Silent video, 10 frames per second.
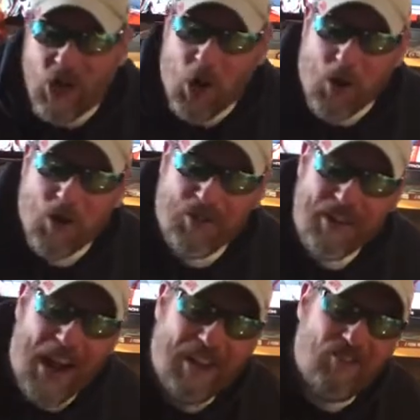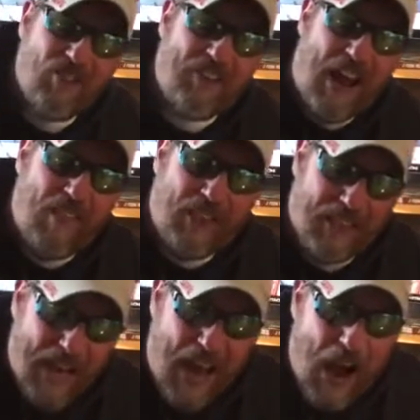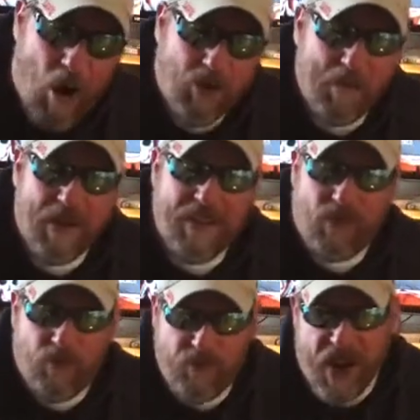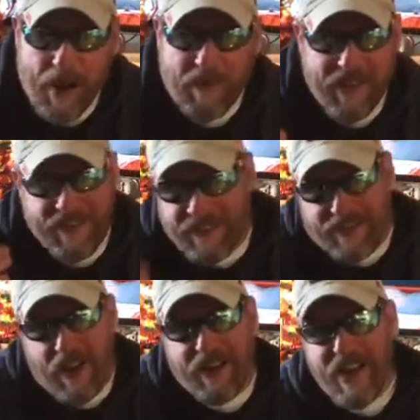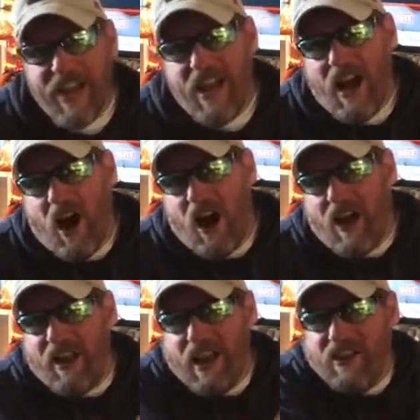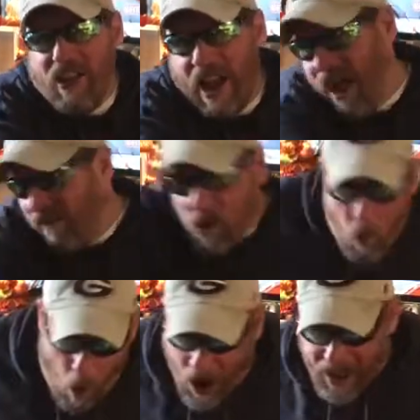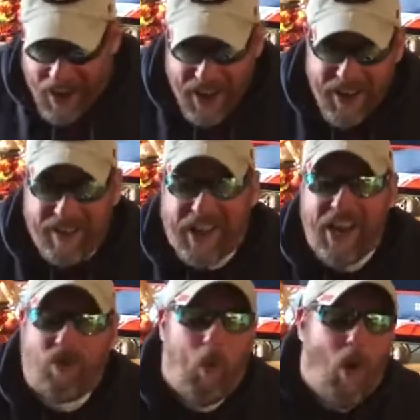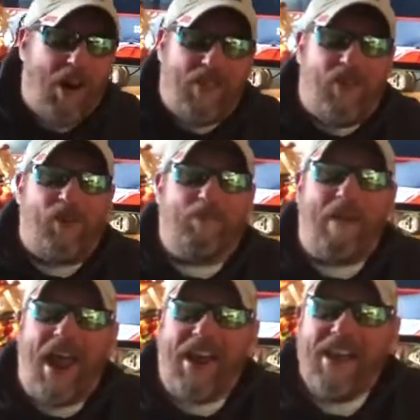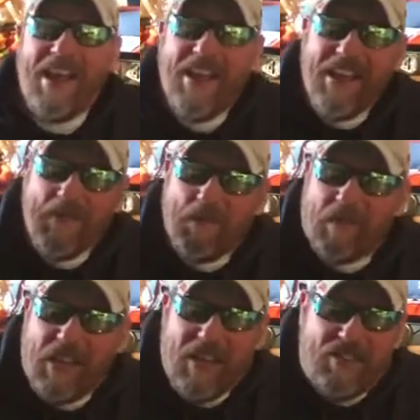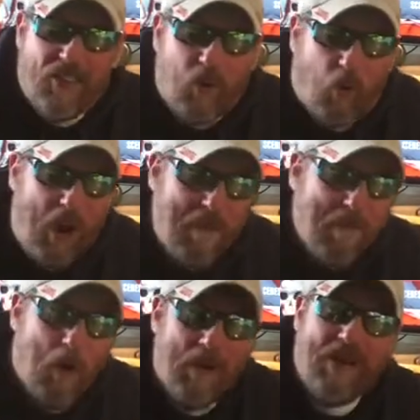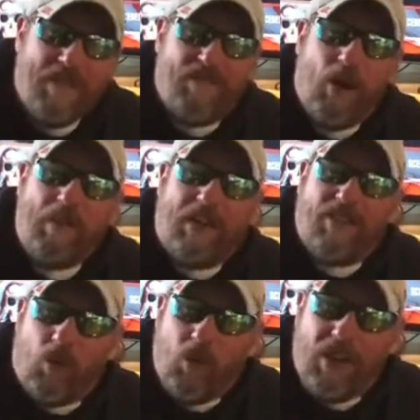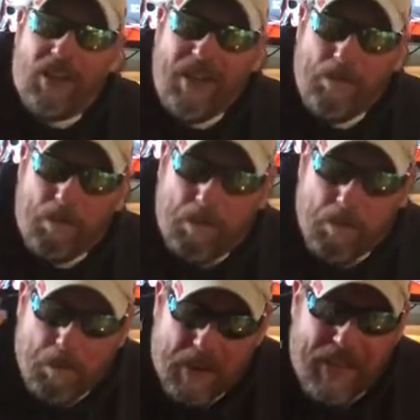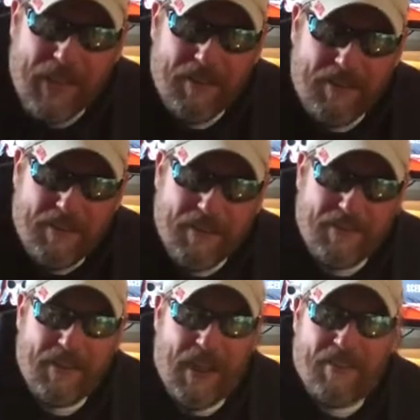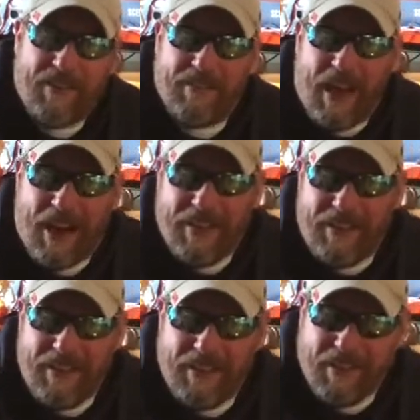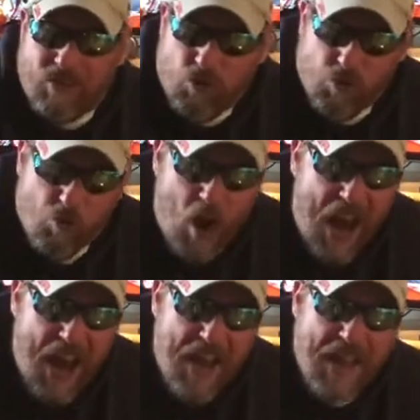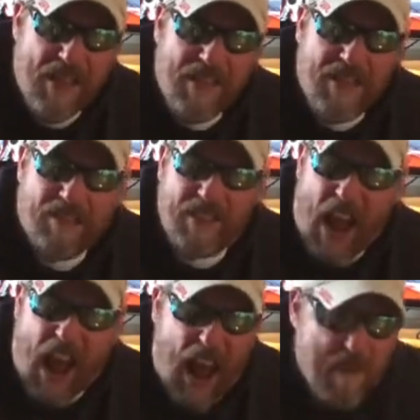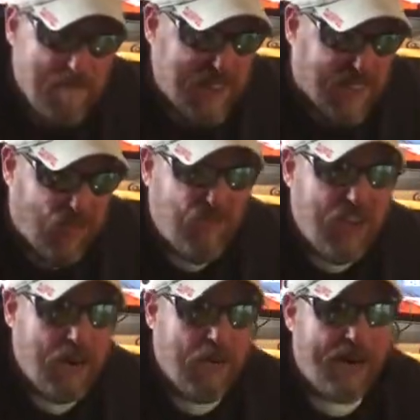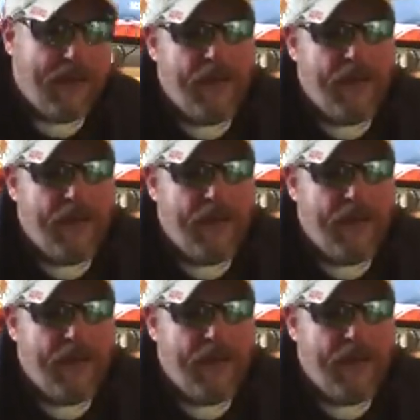curse, not just on the count, but his family, his son, and everyone. And it's one of those, man, it's a great moment in the film because it really begins to set this idea, this dread, in this atmosphere. And